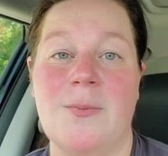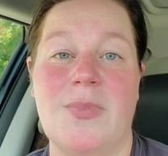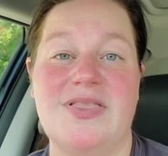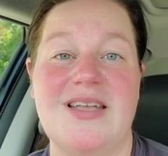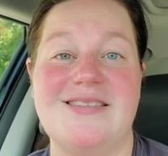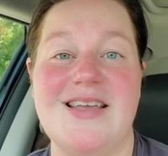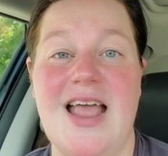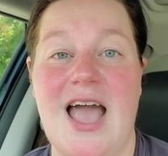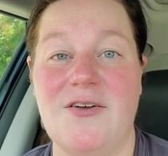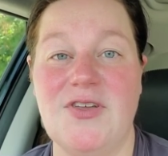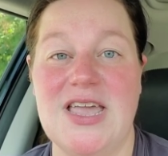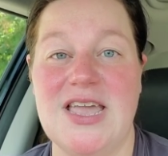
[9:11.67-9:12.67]
But they did
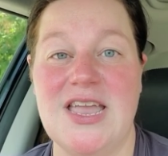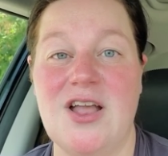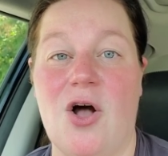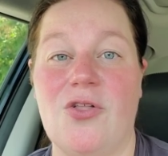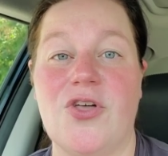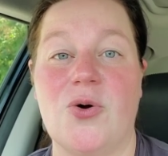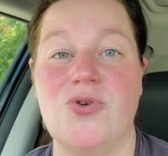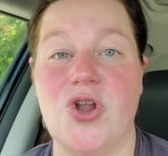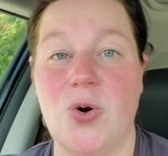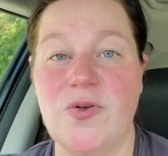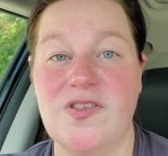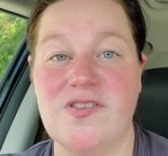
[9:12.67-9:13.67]
have Heat, although
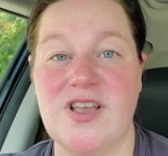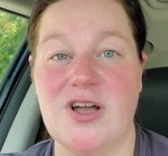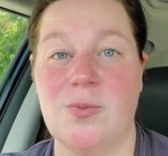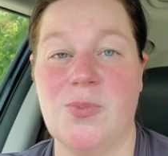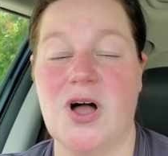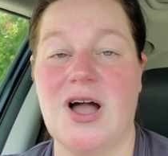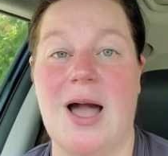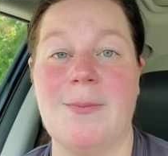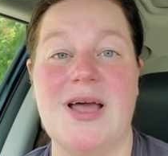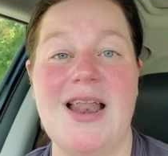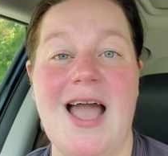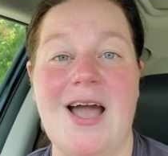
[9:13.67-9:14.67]
no Steelbook. I'm
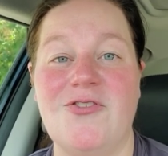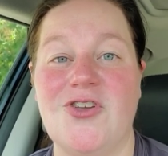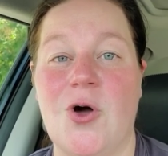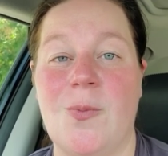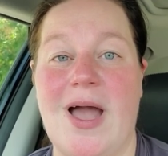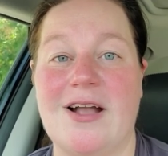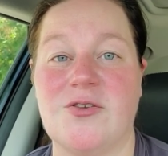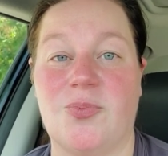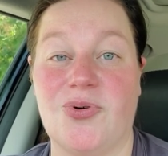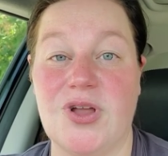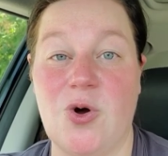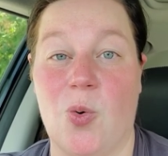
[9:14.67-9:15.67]
going to have to go back to
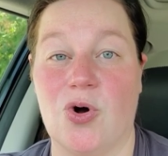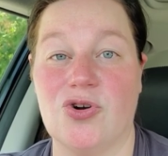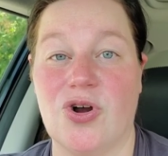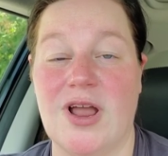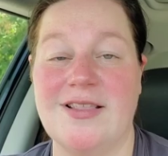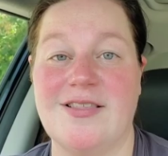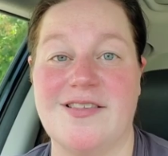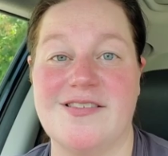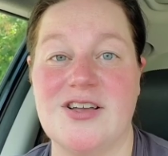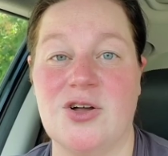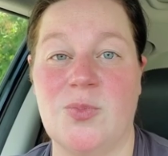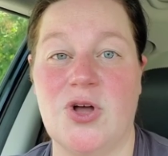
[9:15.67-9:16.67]
pre-ordering the
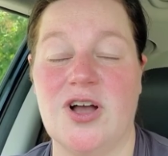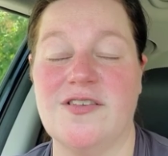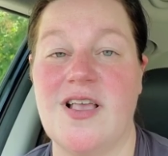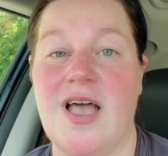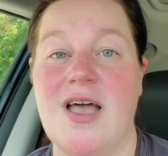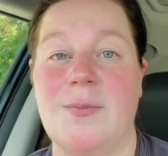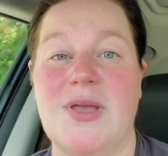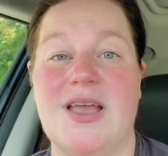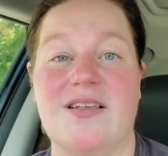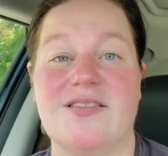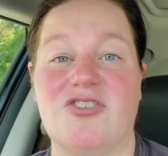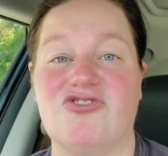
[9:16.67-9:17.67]
Steelbooks
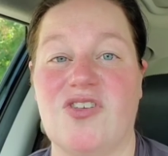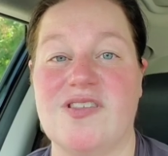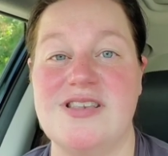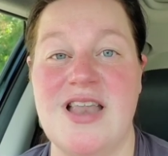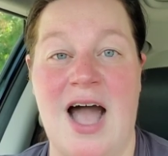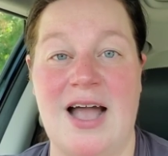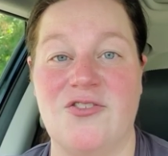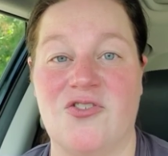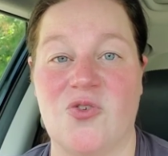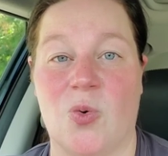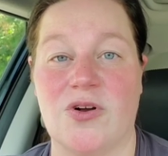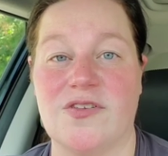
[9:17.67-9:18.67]
because they're just not in
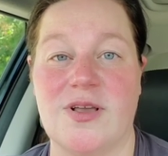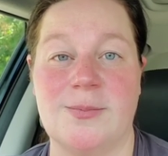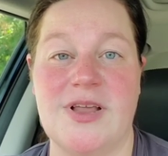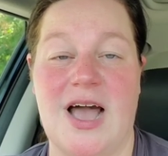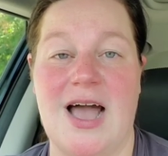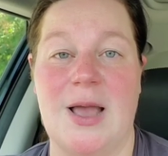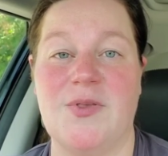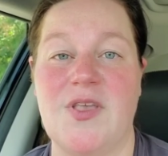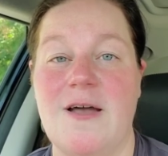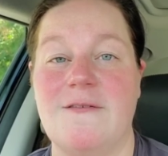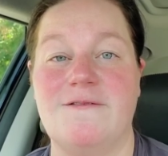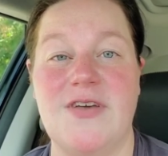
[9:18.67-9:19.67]
store sometimes.
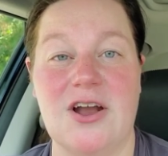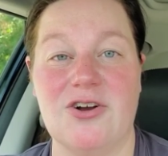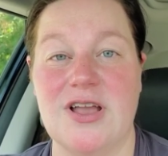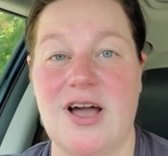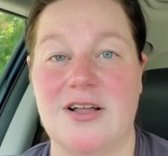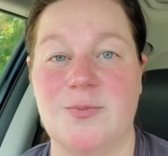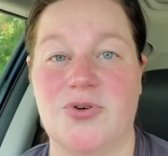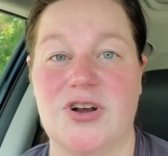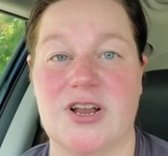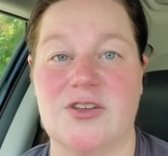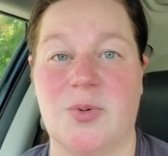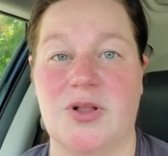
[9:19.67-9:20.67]
Very
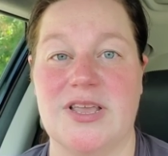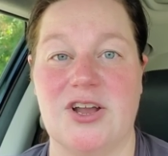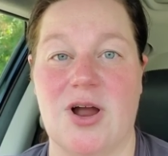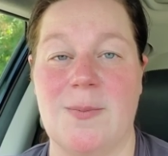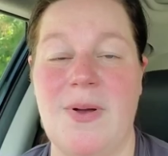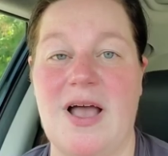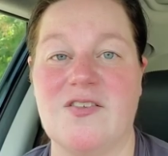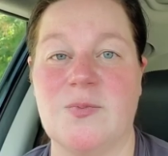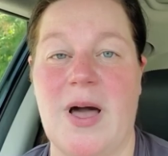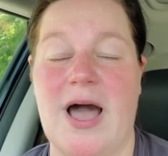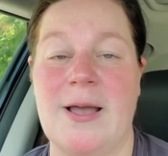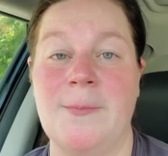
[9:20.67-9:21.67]
unpredictable here at Best
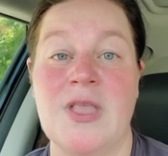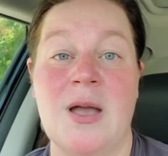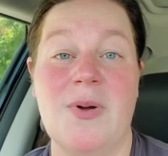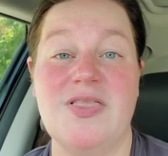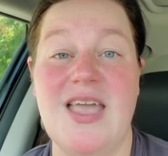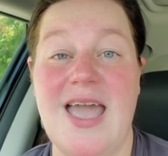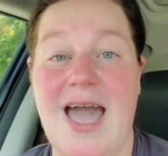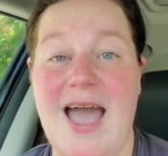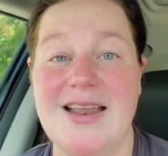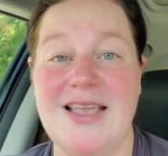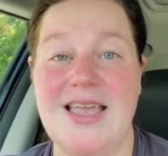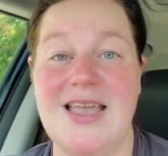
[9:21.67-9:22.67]
Buy. But they
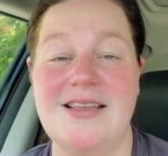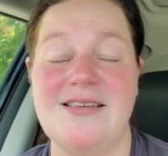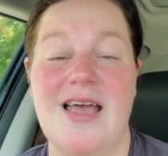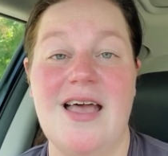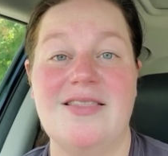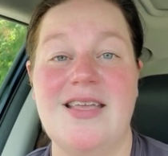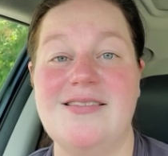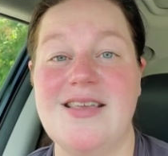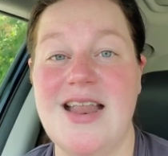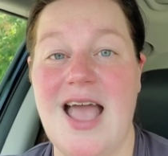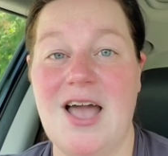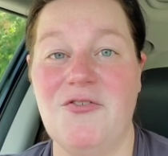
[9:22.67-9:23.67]
had Heat. They
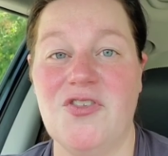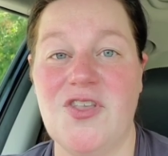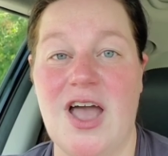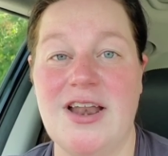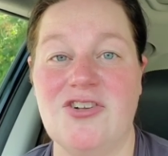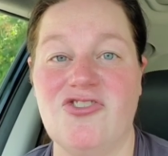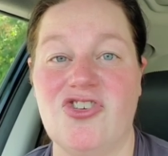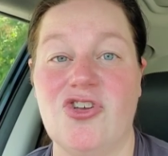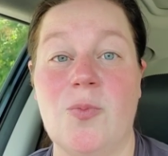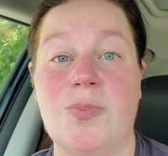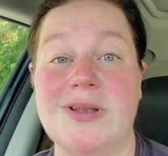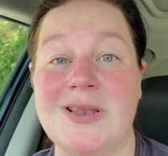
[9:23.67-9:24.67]
did have Sonic
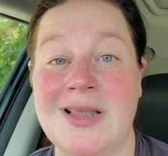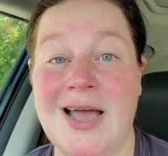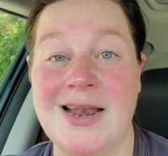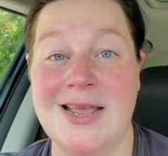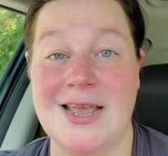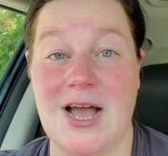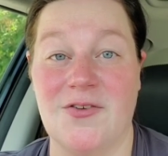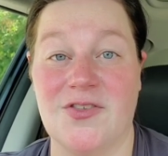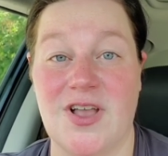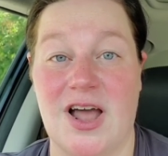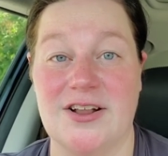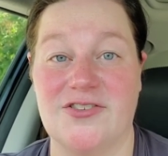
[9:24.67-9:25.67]
2, plenty of
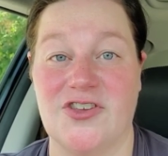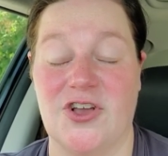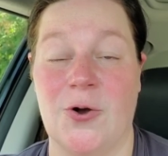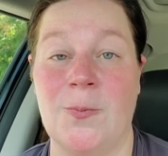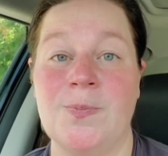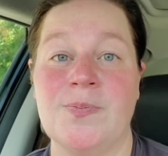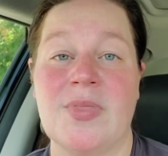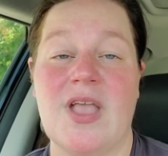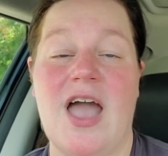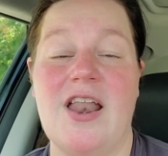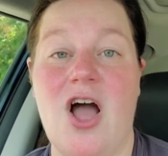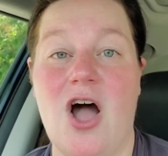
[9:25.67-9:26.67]
Sonic 2,
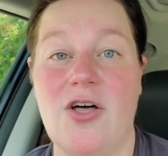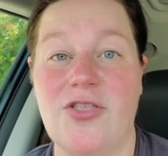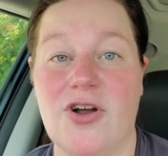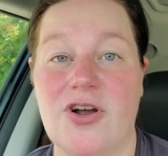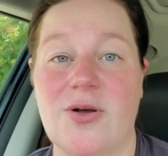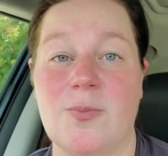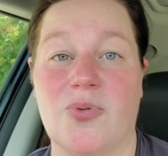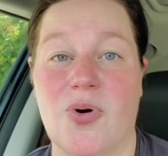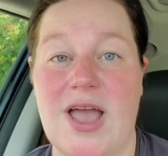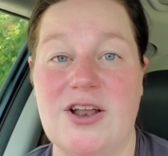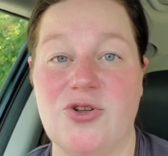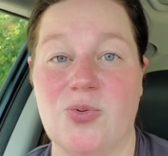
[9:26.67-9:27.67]
and other
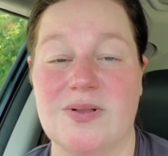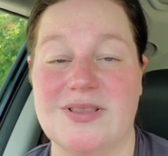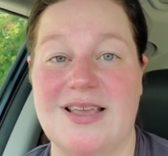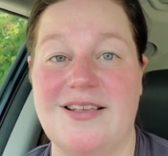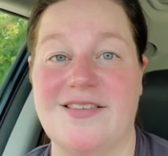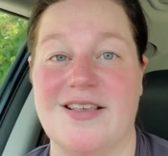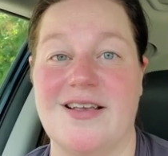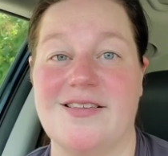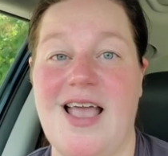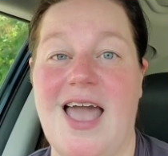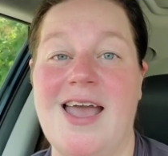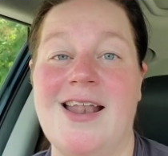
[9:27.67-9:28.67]
brand new
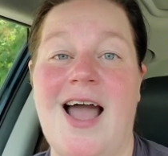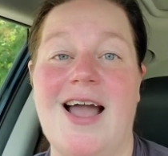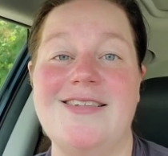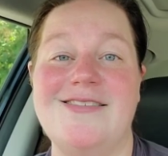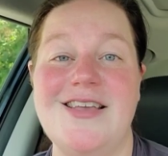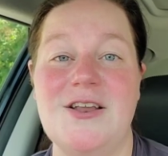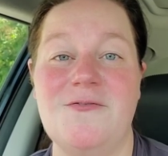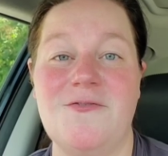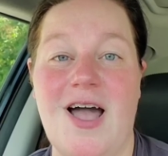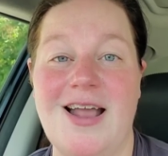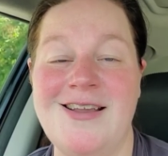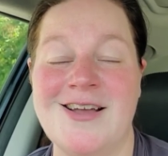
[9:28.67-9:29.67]
releases. And I did
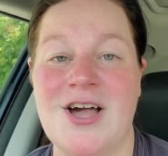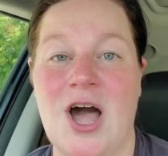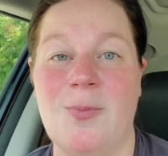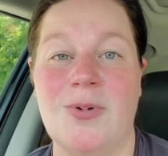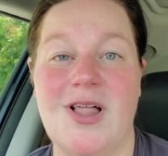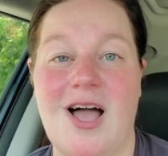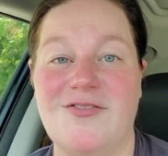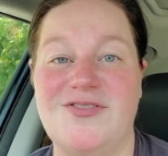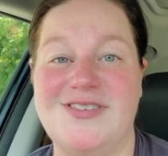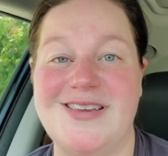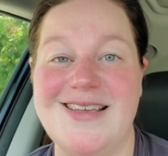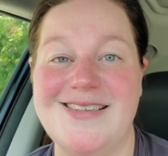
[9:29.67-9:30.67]
find a couple
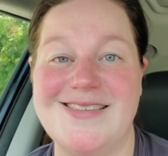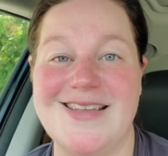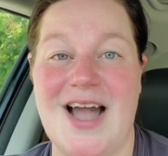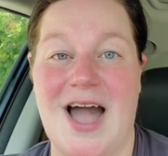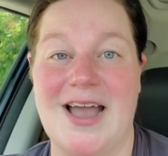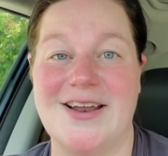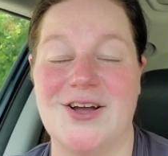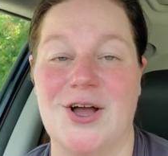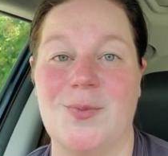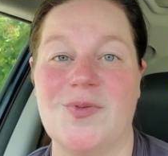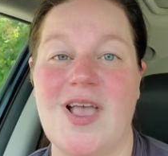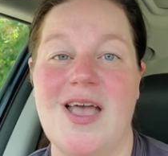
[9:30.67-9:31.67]
of Disney
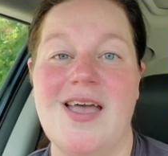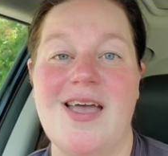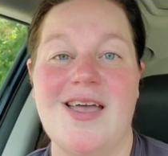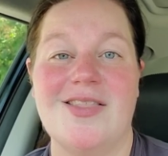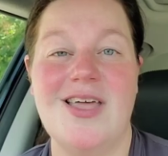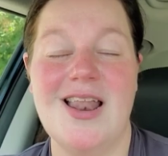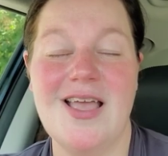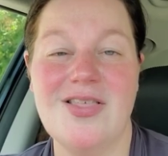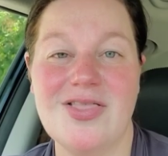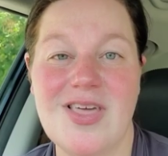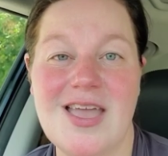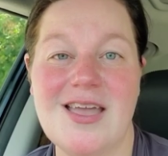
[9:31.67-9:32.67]
items that I
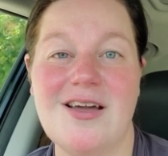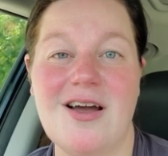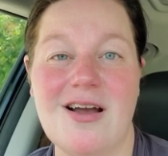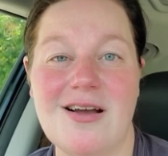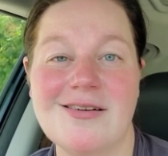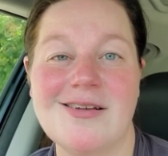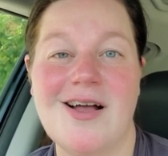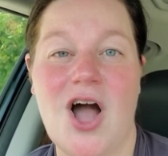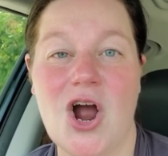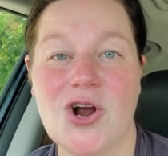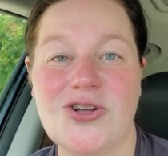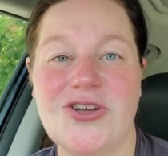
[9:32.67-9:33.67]
think
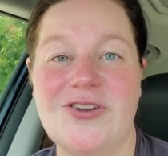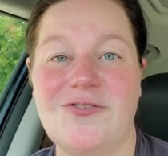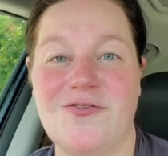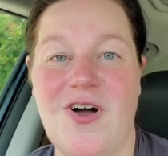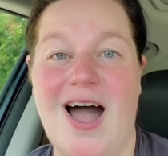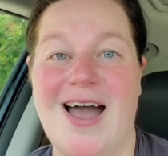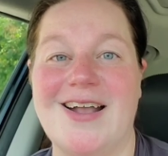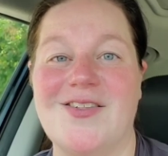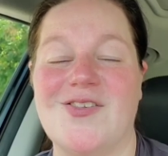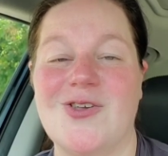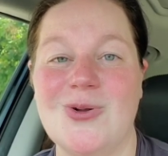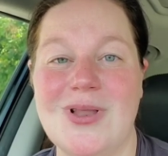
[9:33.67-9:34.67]
are good
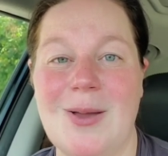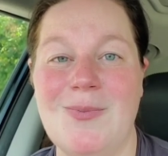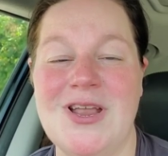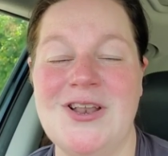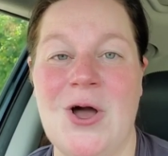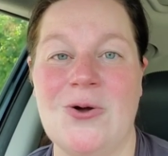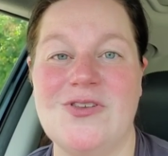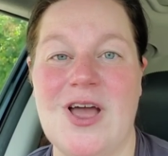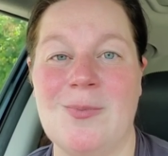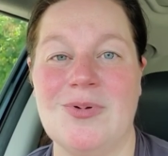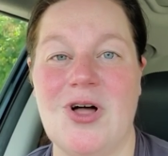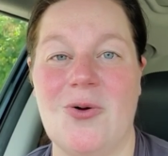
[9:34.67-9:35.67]
finds. You let me know
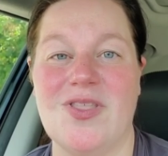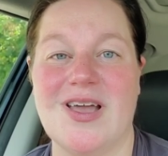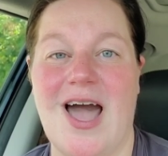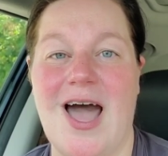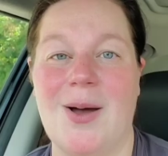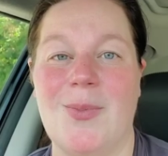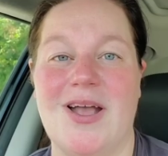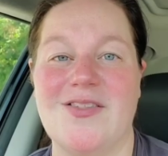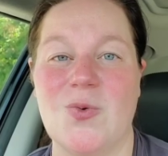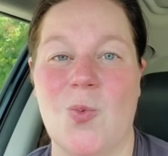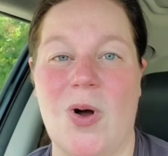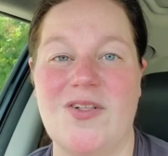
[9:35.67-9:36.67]
down below in the
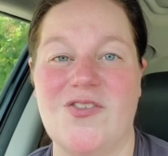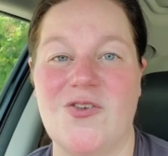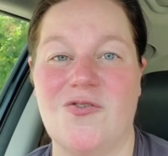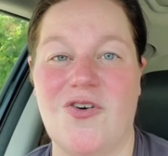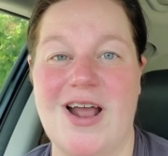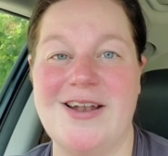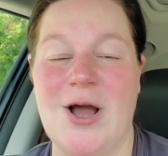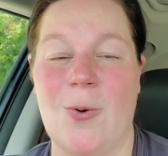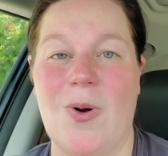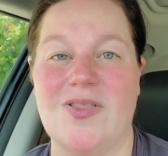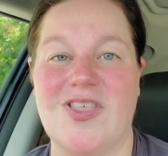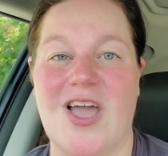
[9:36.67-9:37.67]
comments once you find out
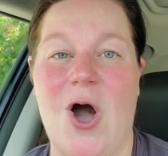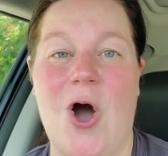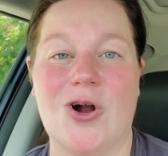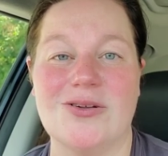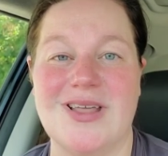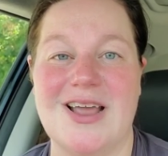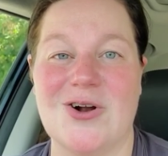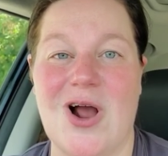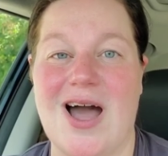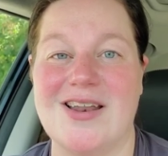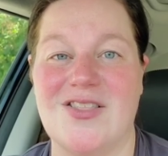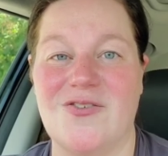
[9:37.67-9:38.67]
what they are later
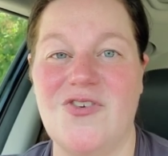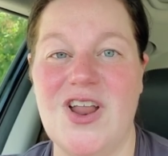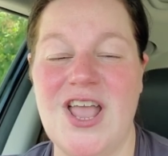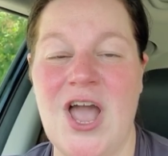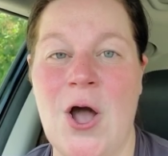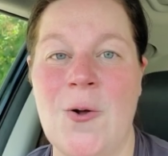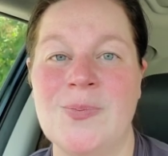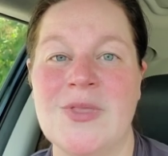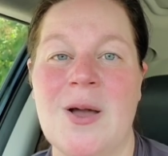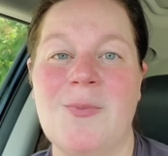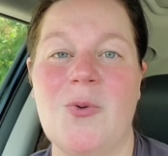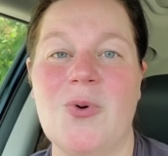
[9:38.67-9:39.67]
on in the video,
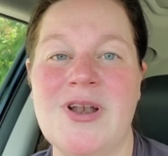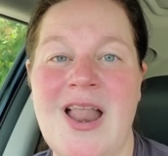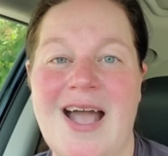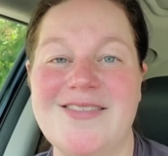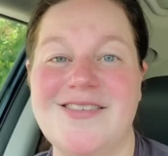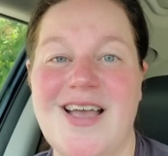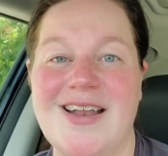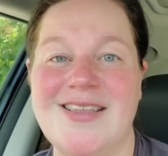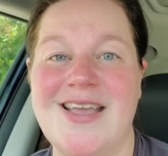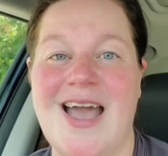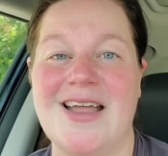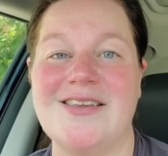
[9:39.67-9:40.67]
but we're not done
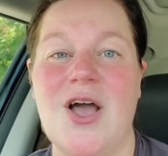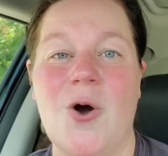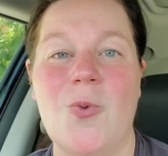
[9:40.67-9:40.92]
yet.